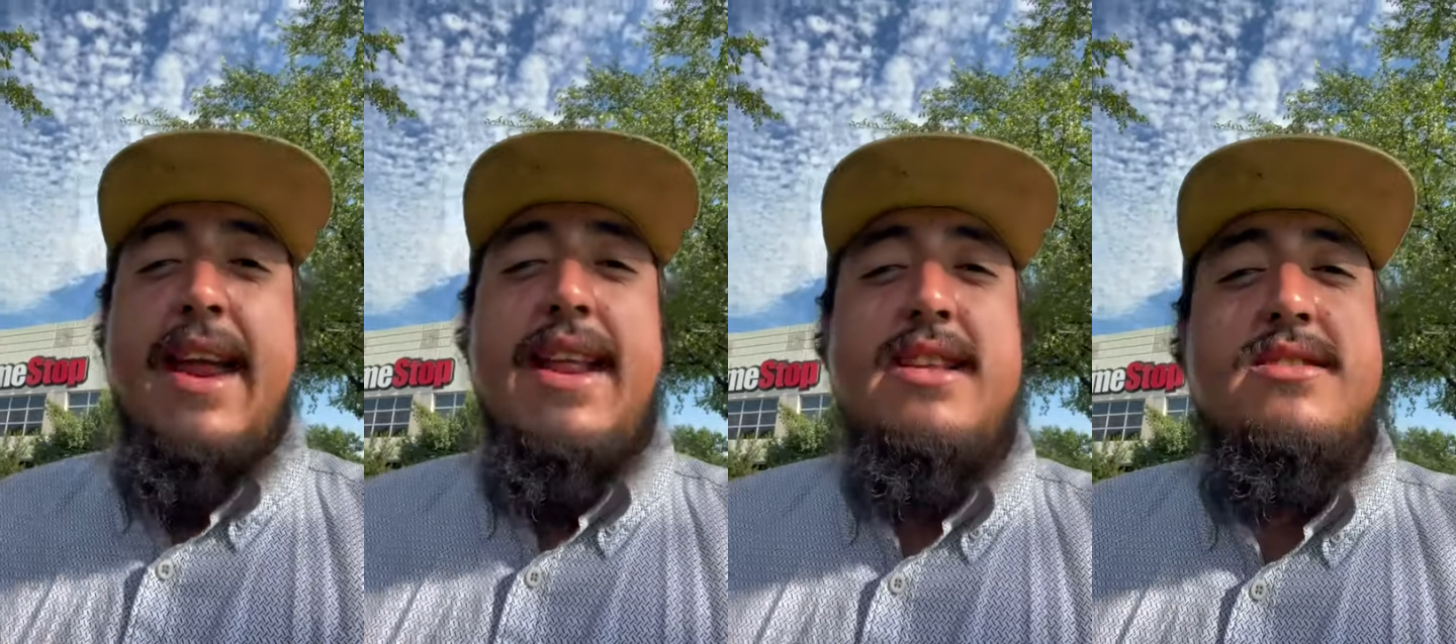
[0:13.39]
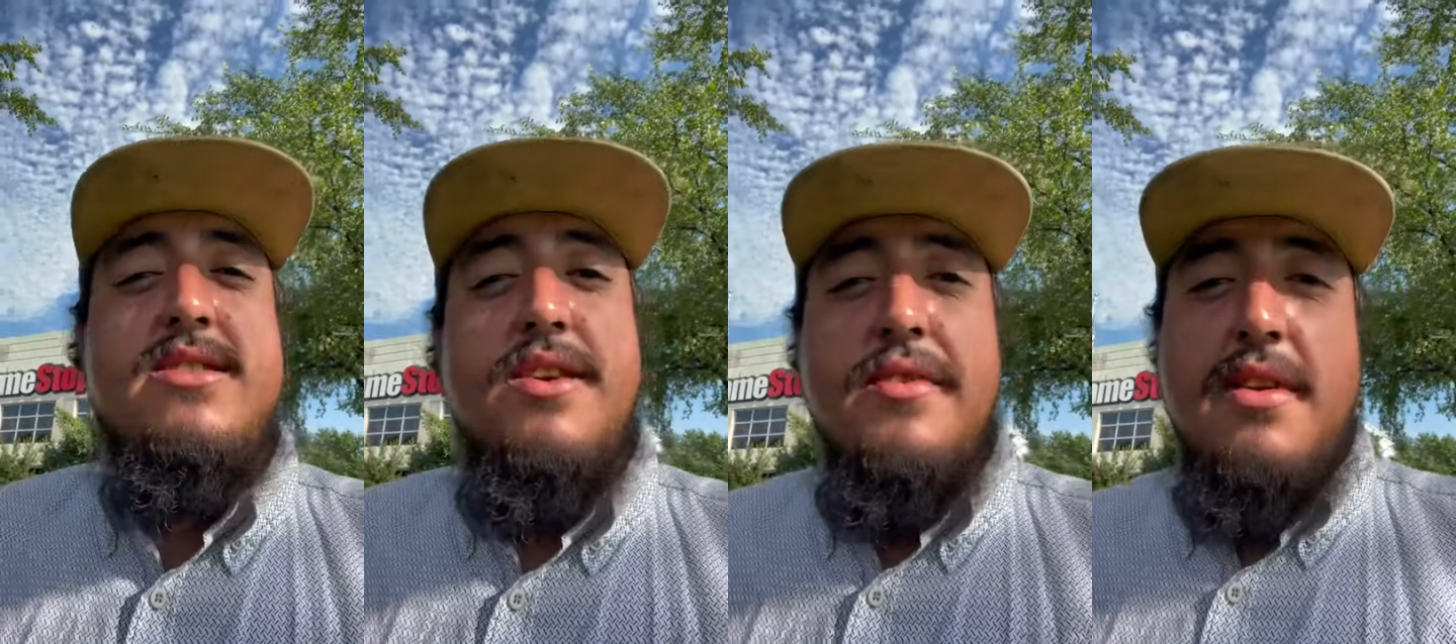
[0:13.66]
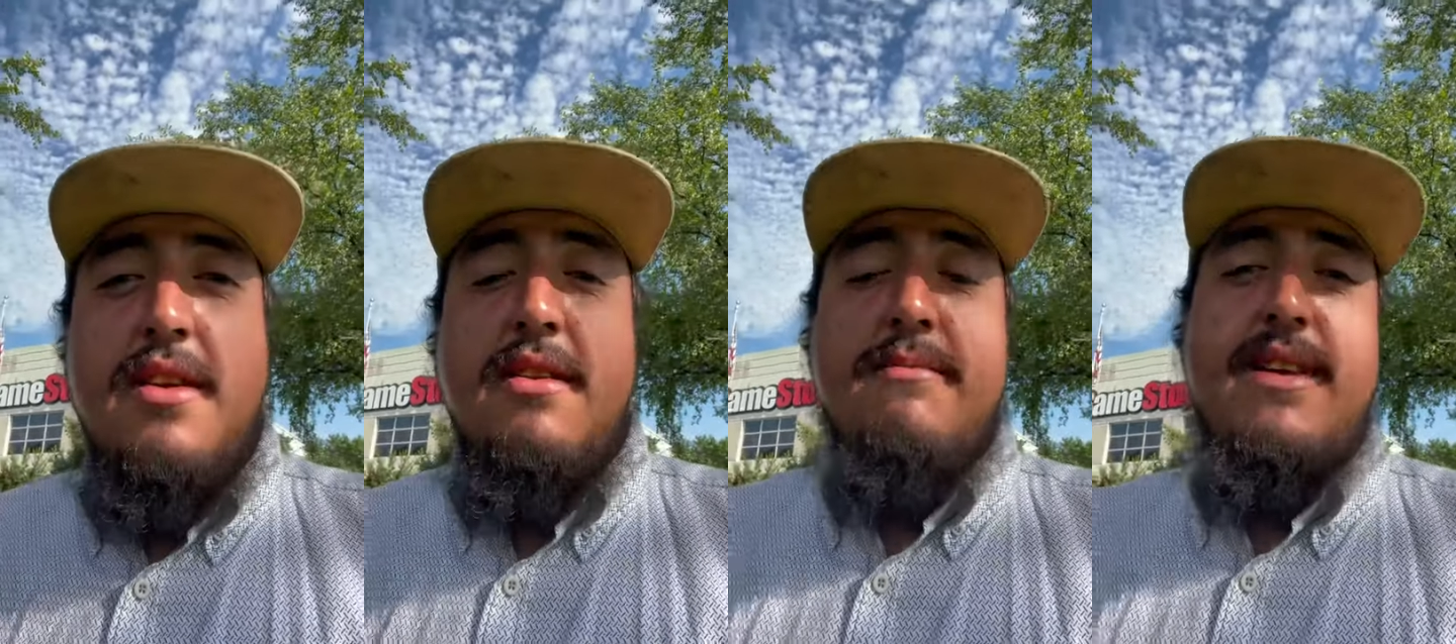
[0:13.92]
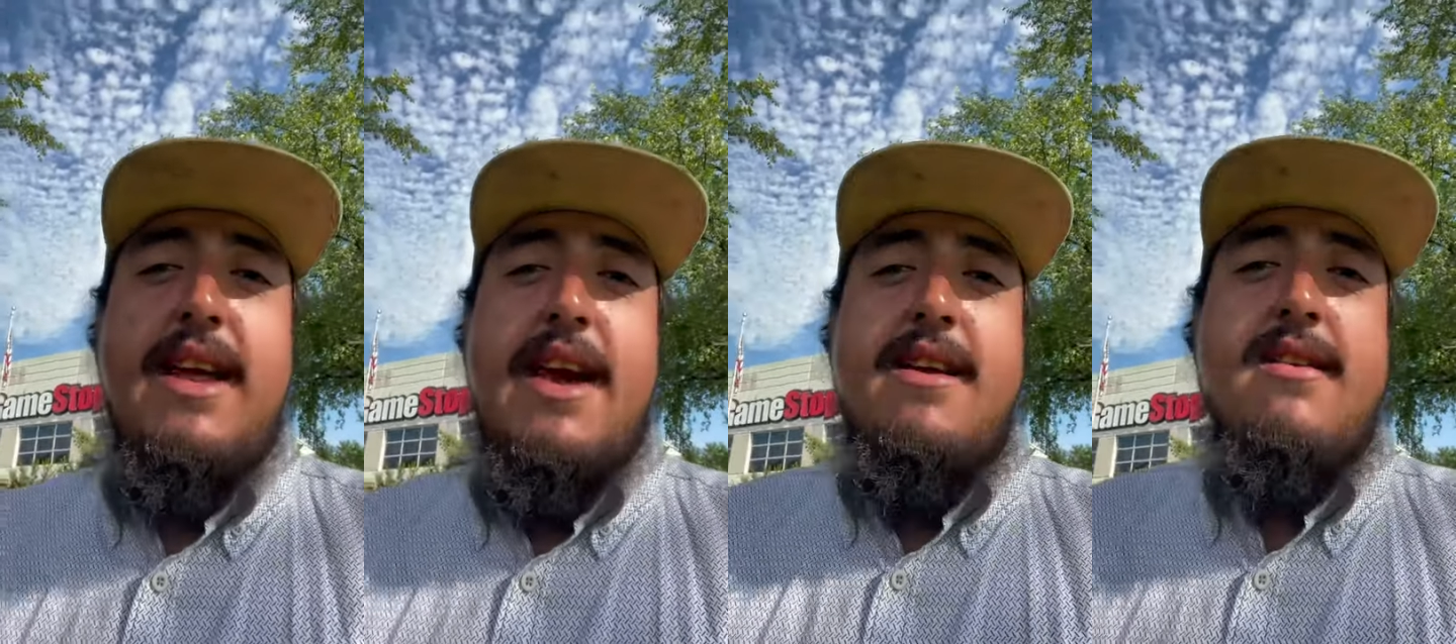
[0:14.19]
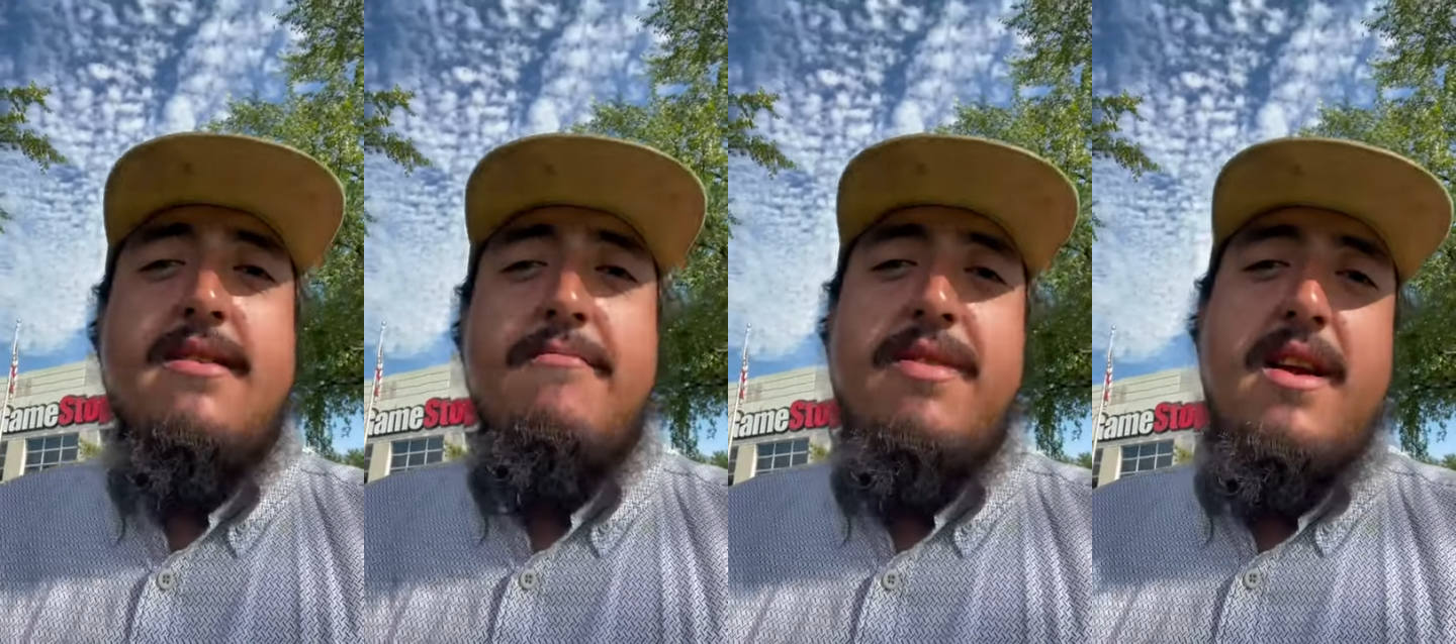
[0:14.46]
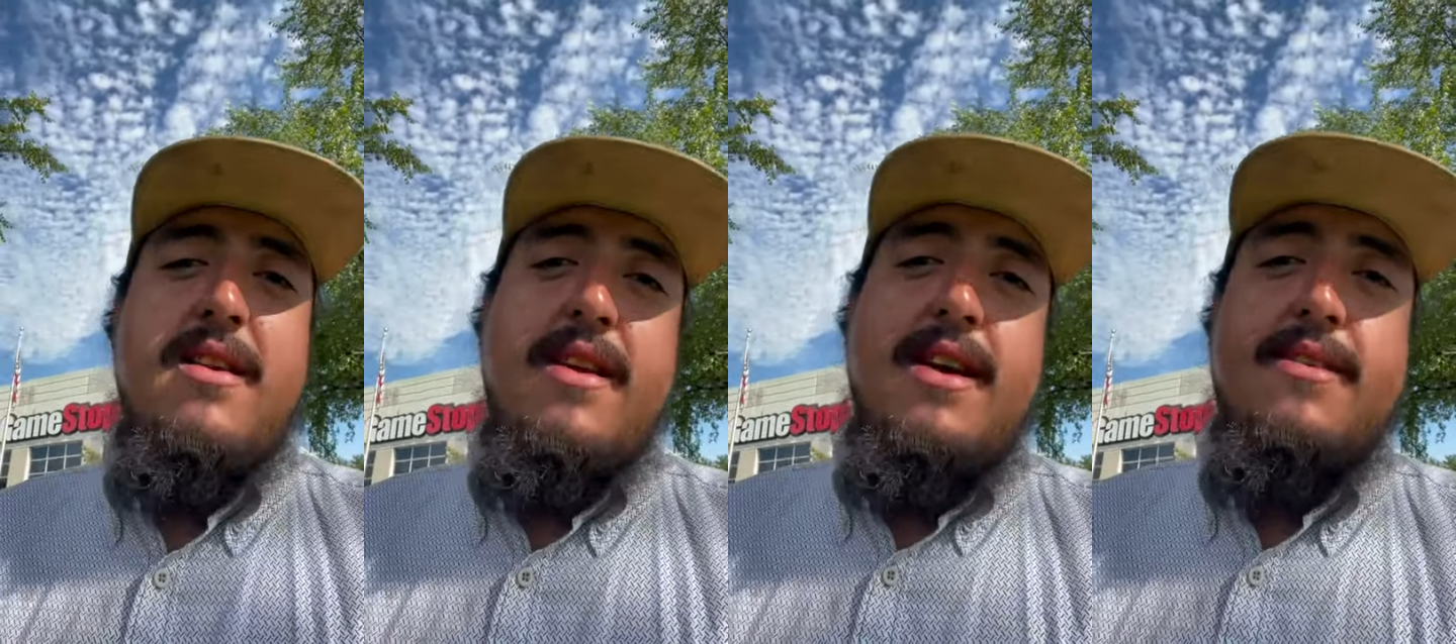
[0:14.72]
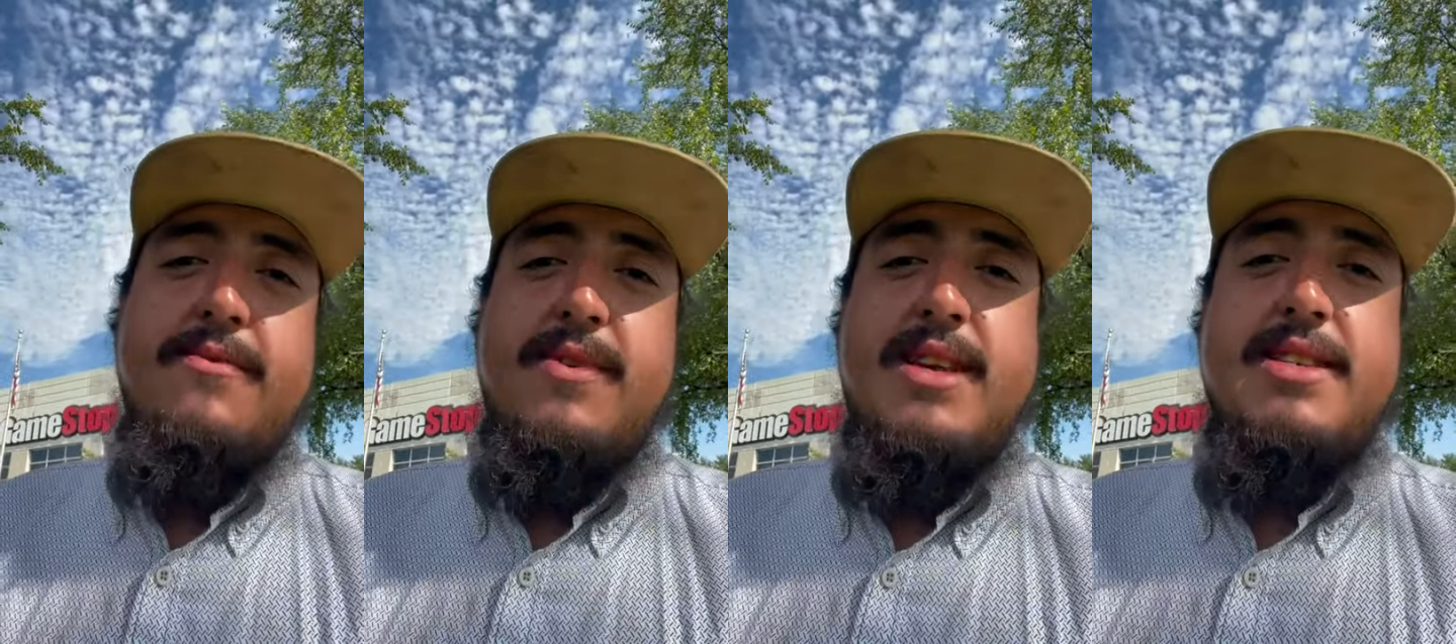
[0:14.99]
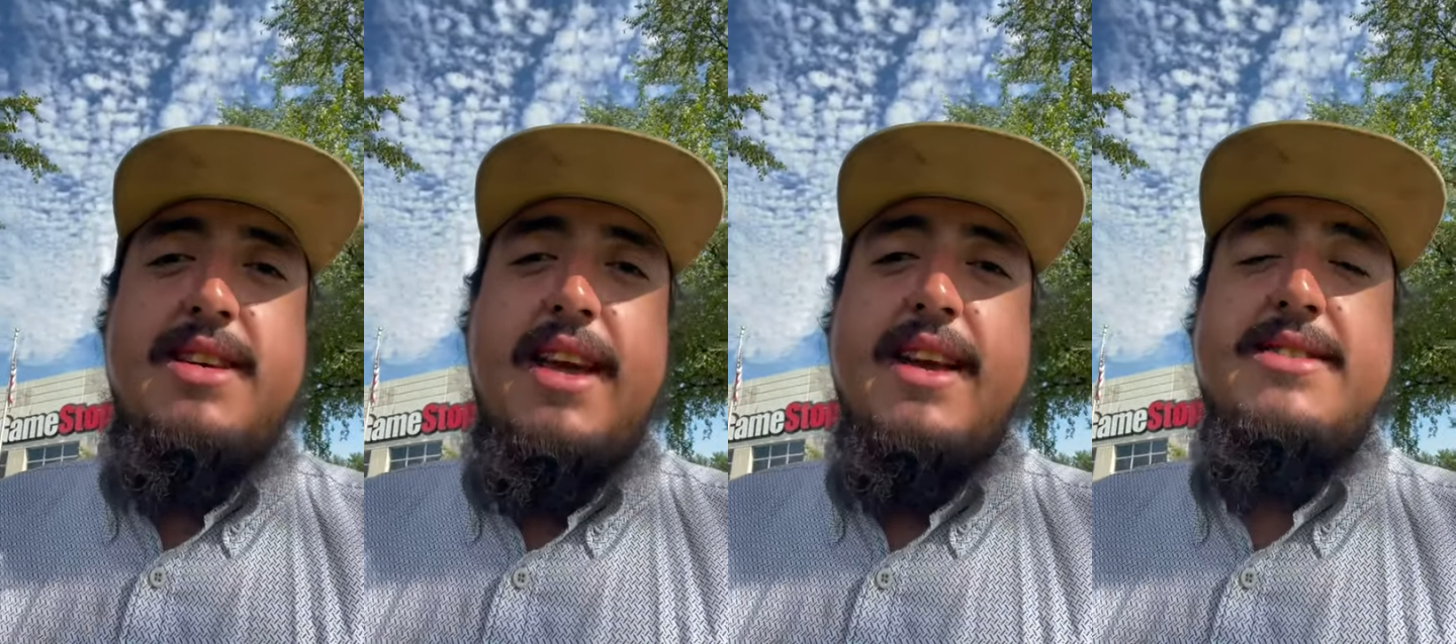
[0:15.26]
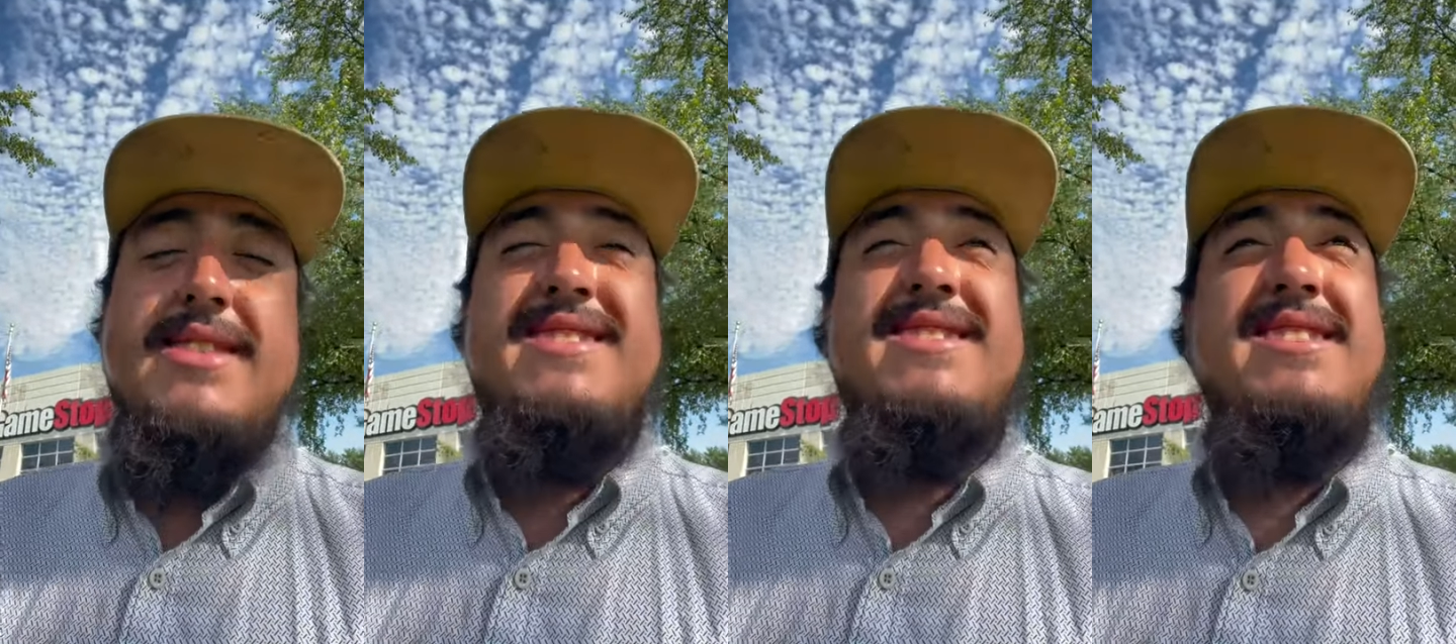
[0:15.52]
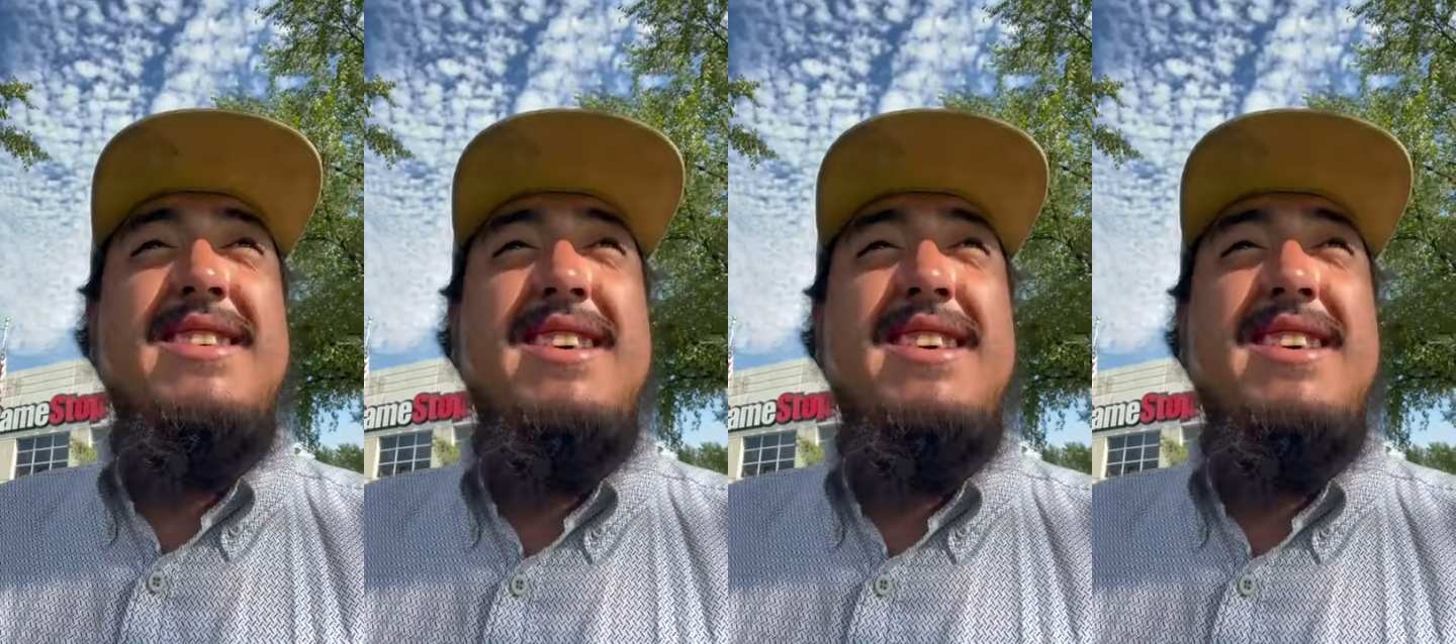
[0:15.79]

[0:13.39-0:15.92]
it's so humid down here compared to down in West Texas.